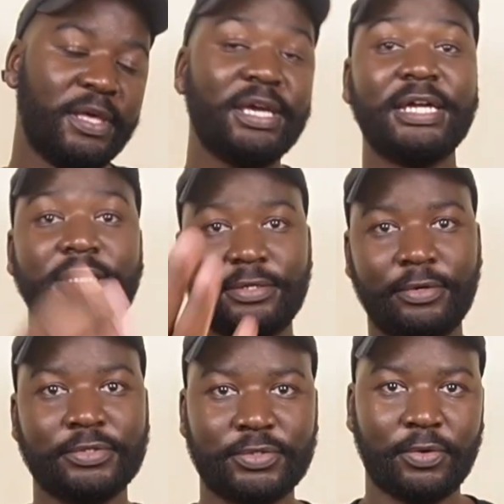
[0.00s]

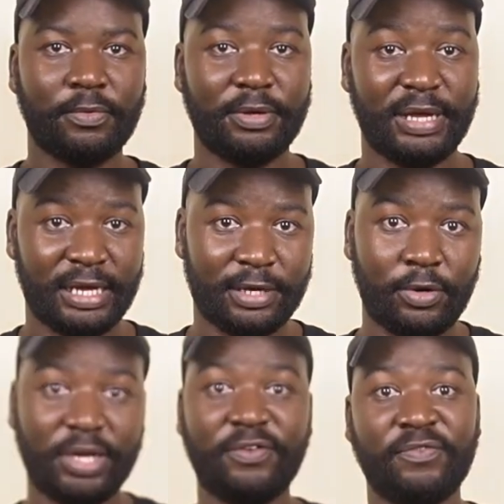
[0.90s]
and also a
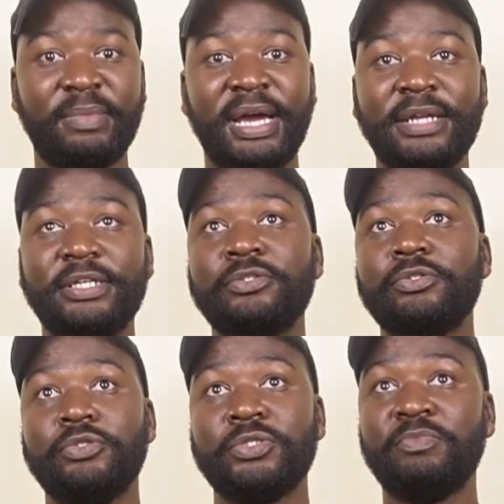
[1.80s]
colleague of mine
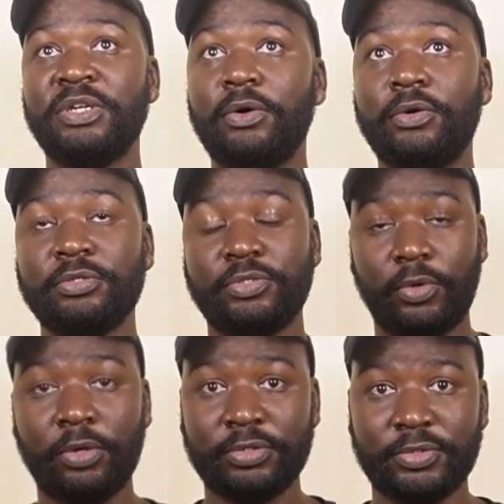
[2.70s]
introduced me
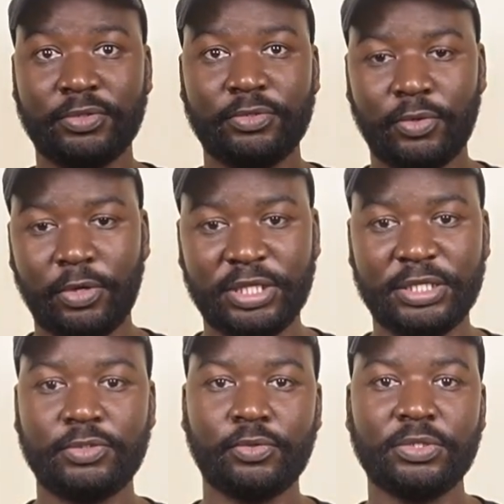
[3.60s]
to all
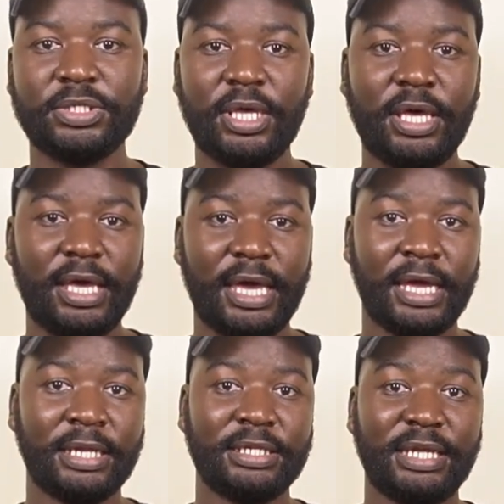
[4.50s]
these tools,
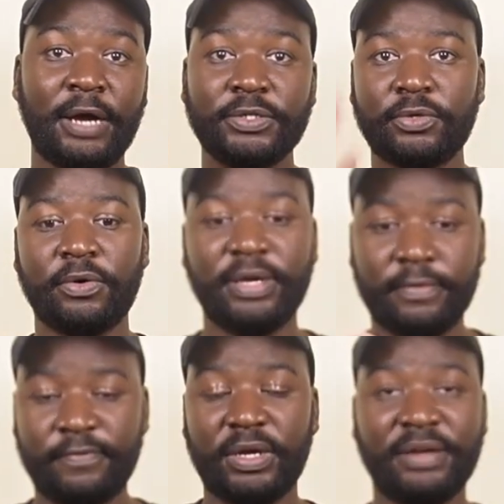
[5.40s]
and I
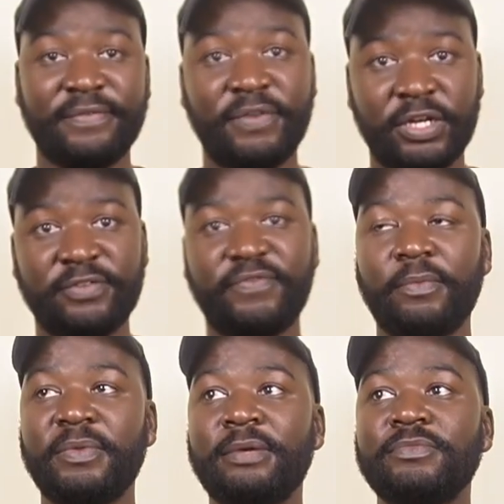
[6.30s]
also have learned
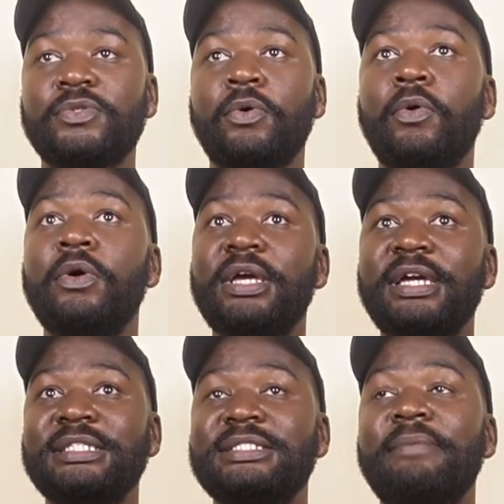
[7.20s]
from him. So
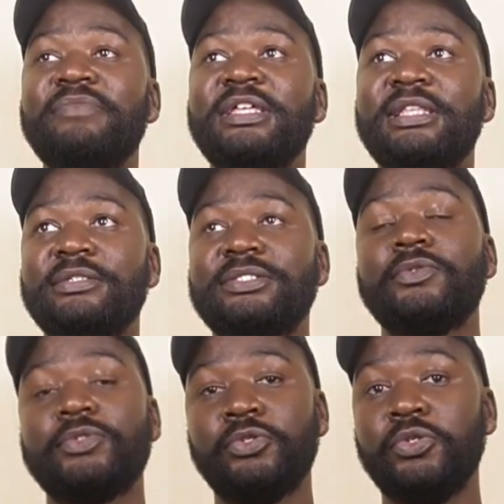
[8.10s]
it's something that's
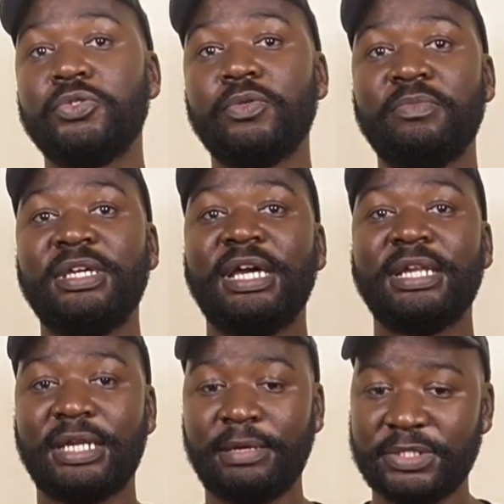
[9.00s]
also new to me,
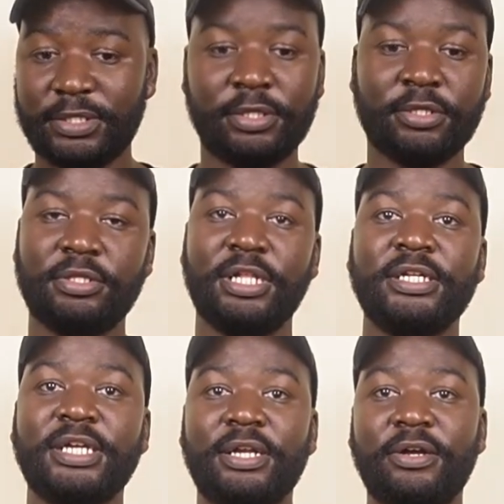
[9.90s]
and I'm still
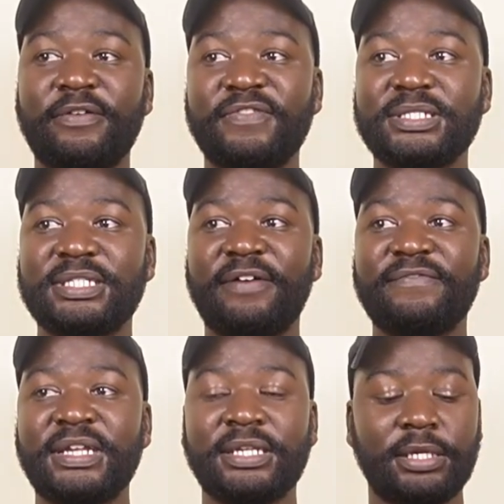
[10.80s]
learning a lot of this
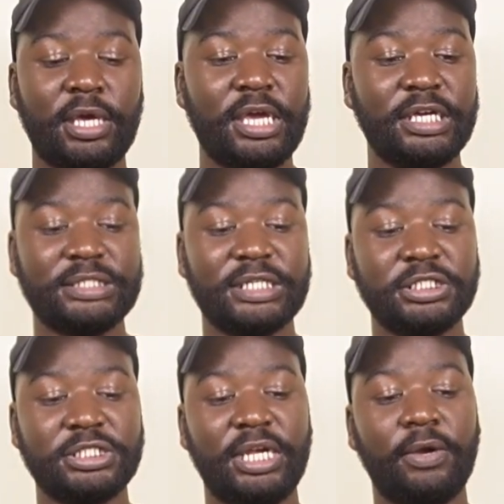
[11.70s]
stuff. And
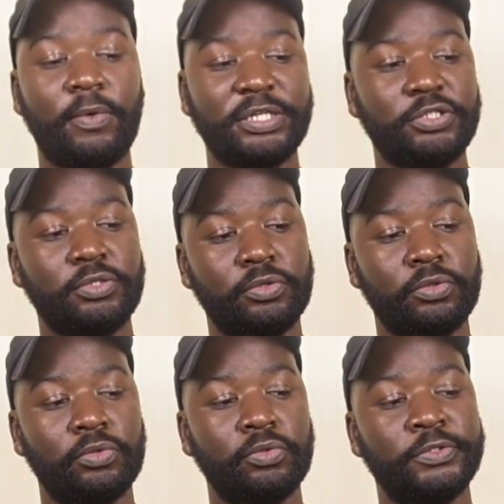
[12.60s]
essentially what
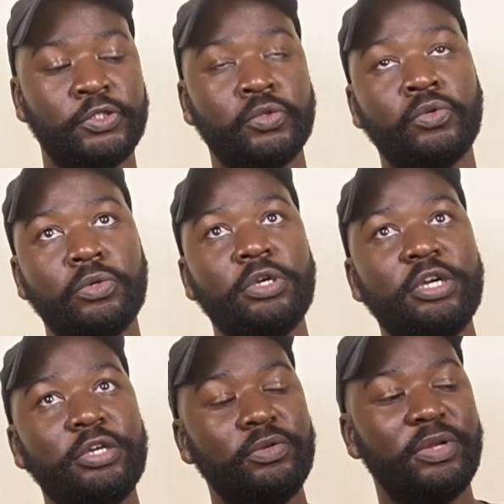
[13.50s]
you do,
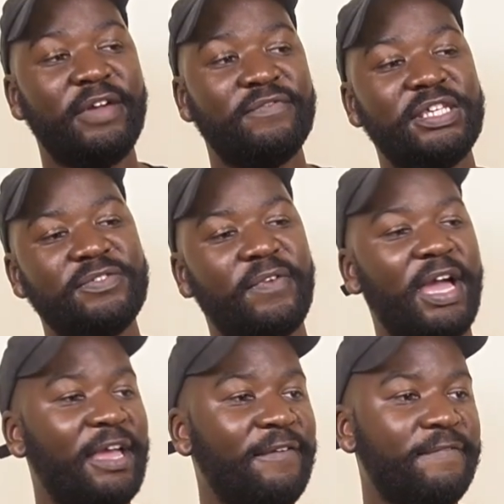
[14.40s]
you'd have these
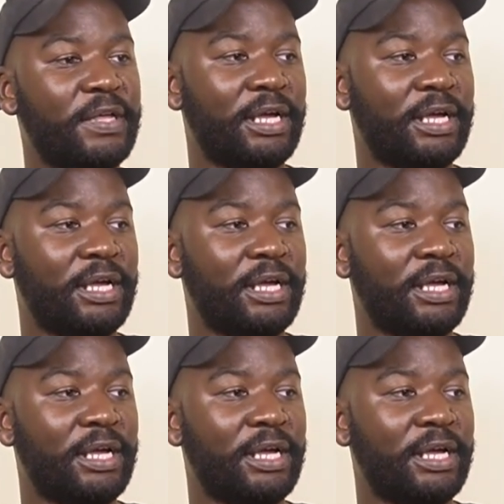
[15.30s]
5